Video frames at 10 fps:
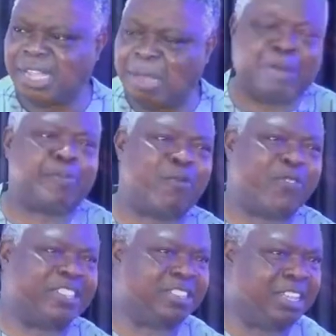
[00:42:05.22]
a
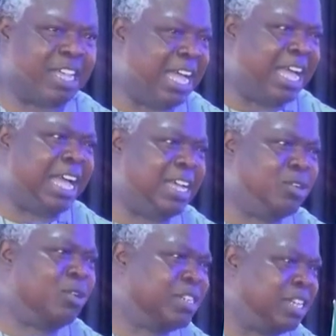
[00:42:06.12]
prophet. I, I
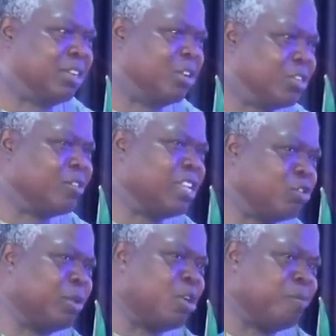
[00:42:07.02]
know the consciousness to
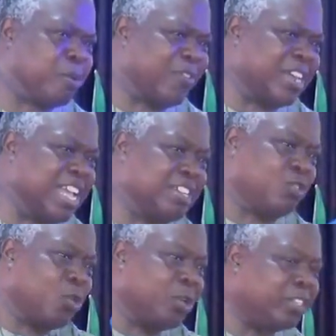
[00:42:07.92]
become prophet now is
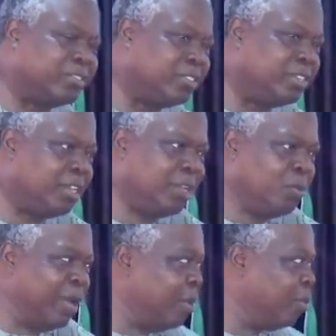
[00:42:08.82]
growing.
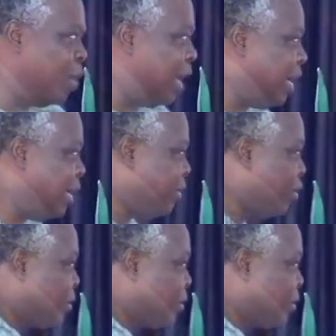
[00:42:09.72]
When we were in those